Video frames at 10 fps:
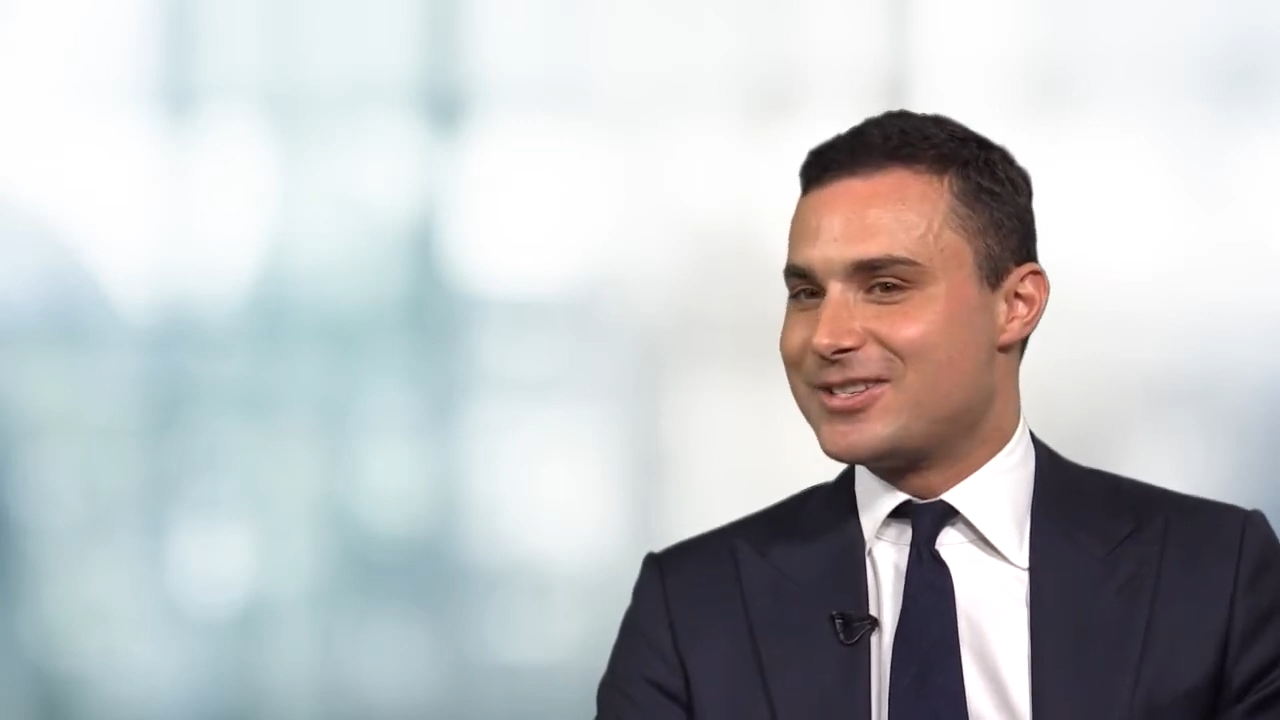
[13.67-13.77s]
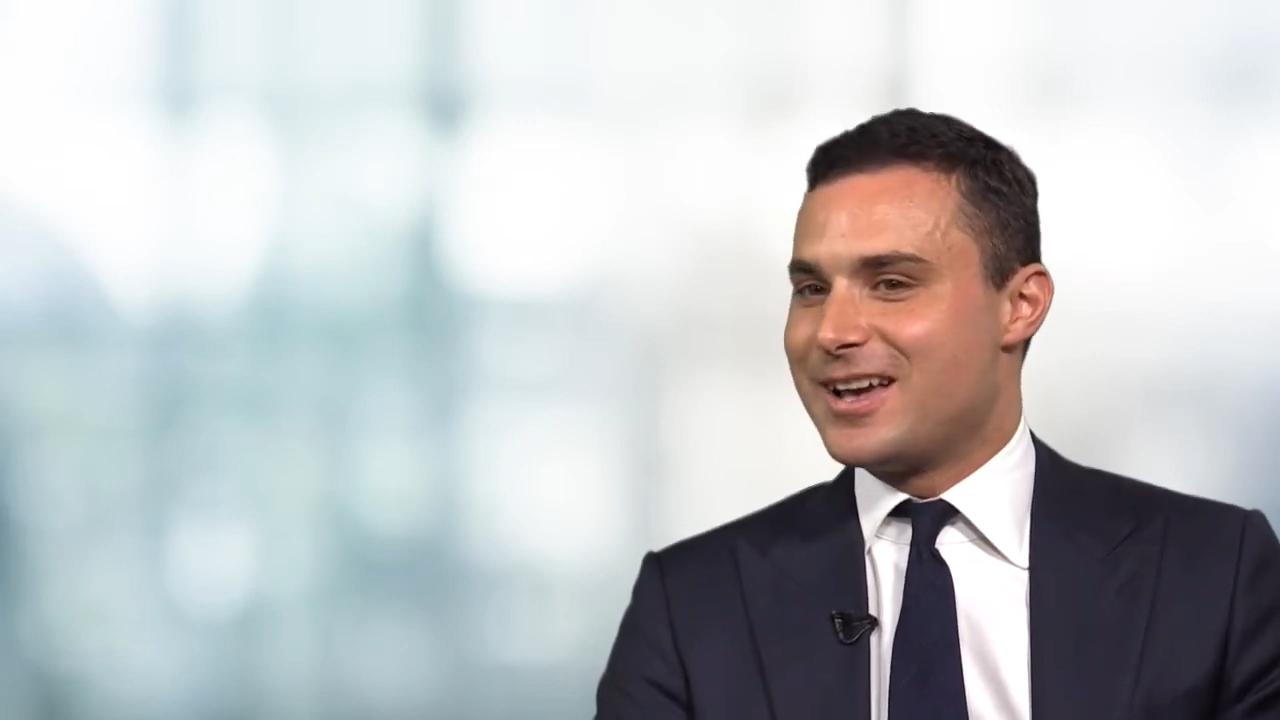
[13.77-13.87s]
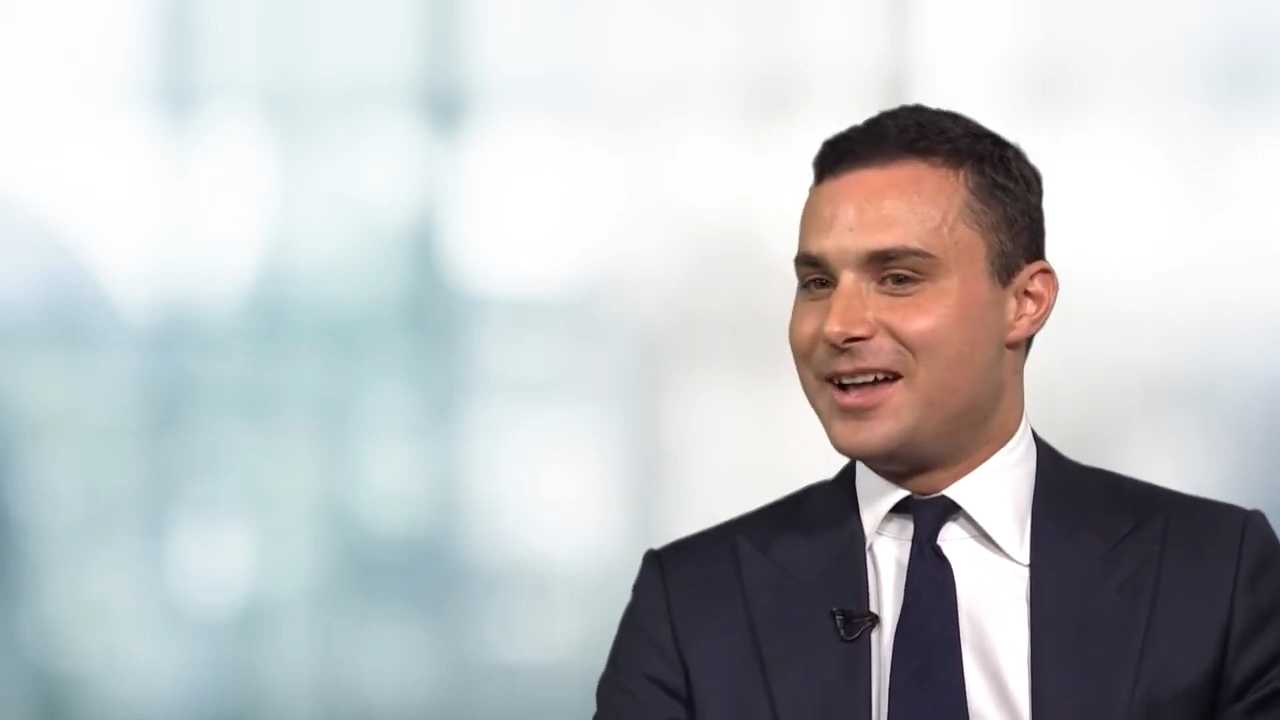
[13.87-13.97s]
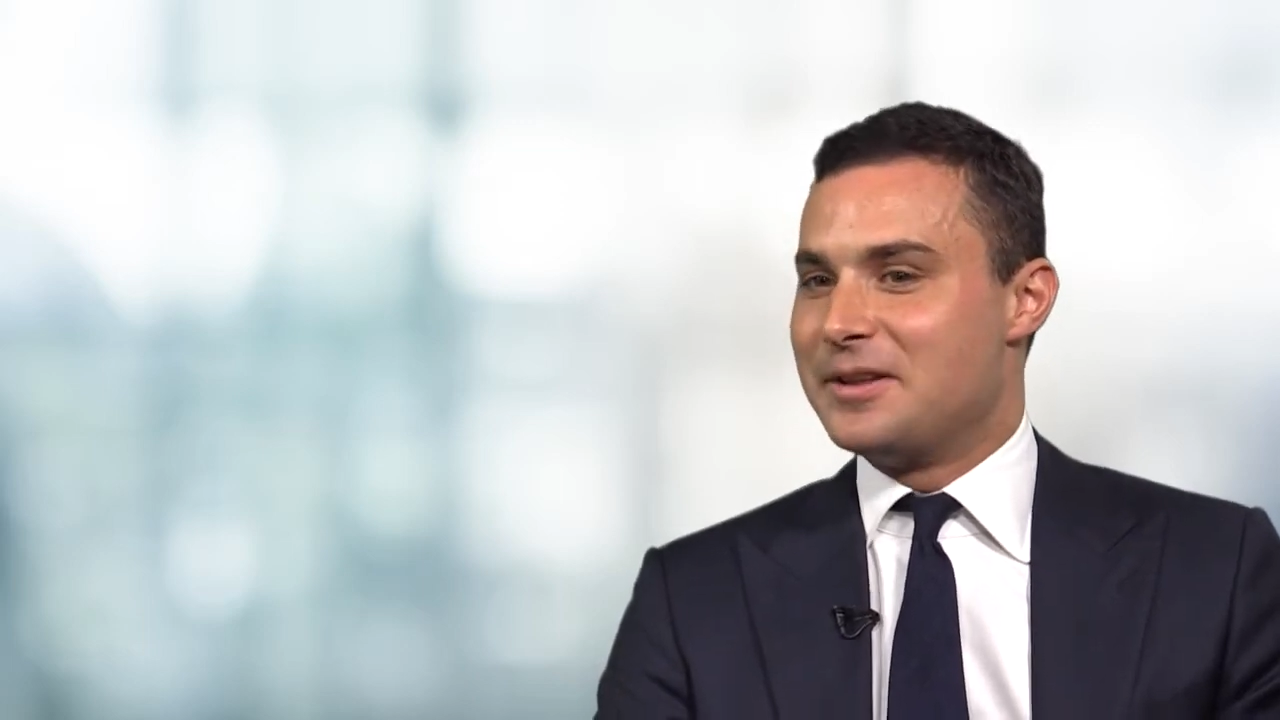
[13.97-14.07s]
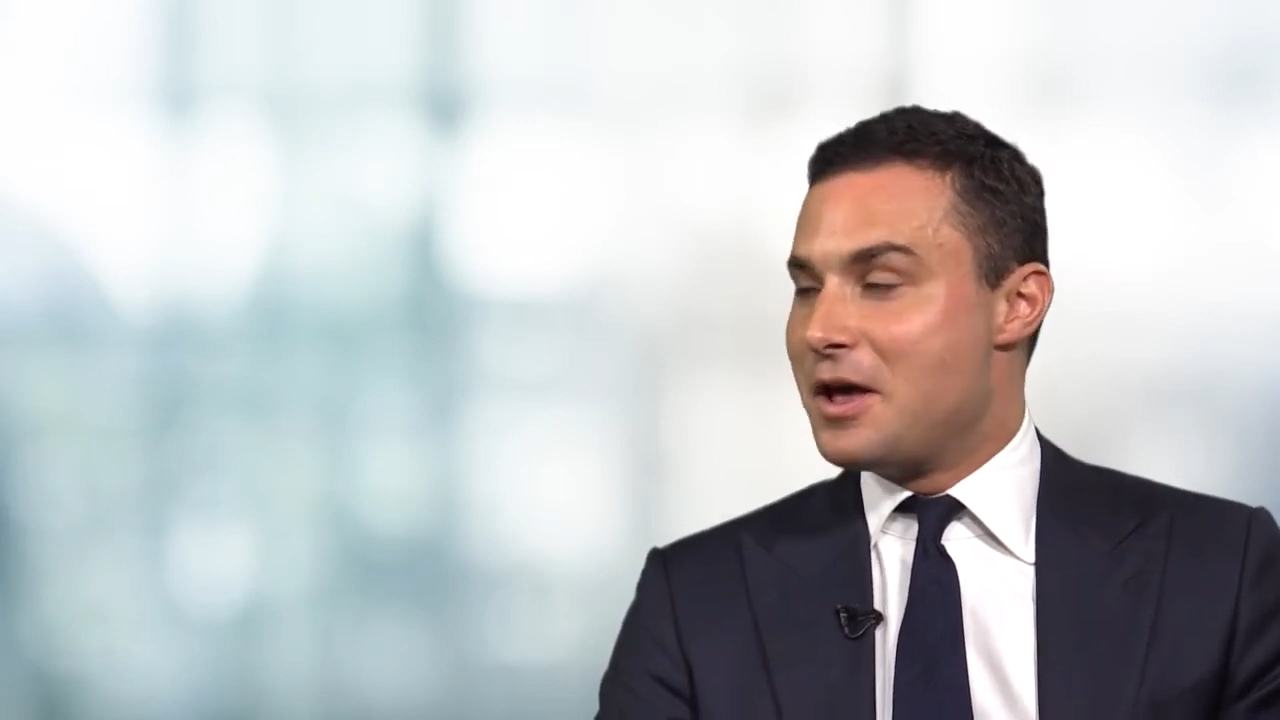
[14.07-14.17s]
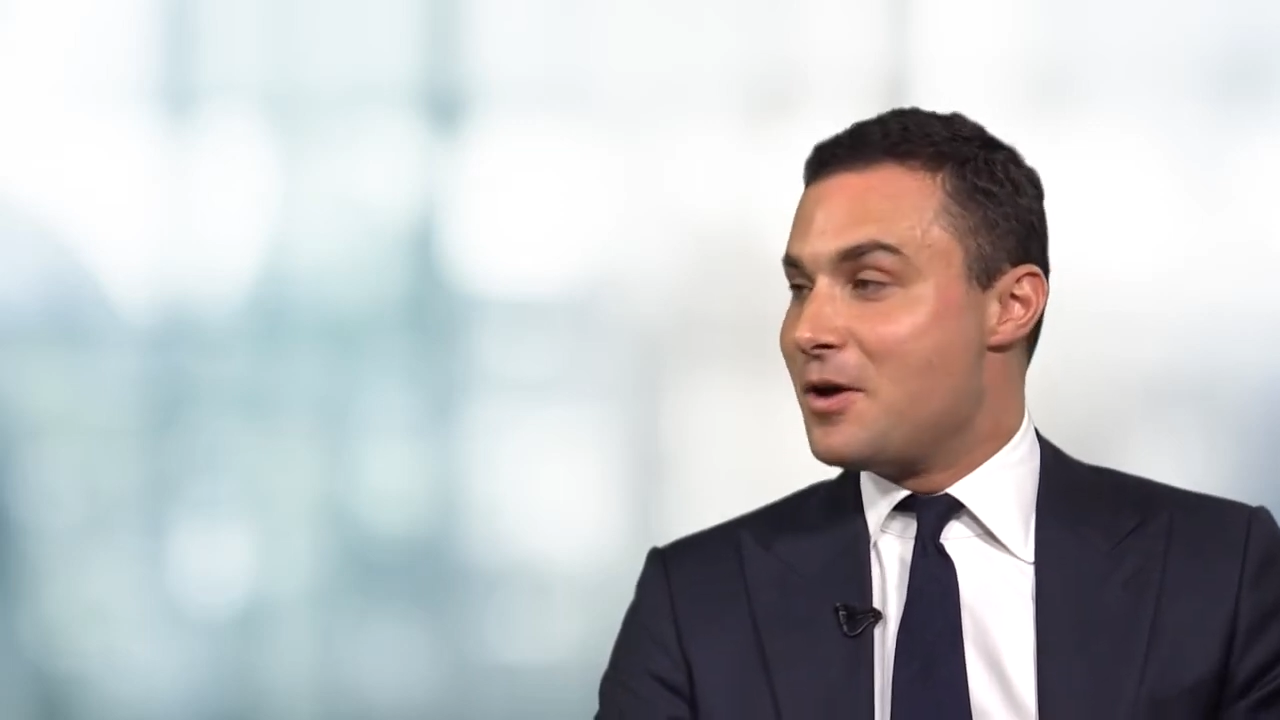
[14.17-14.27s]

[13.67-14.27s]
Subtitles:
done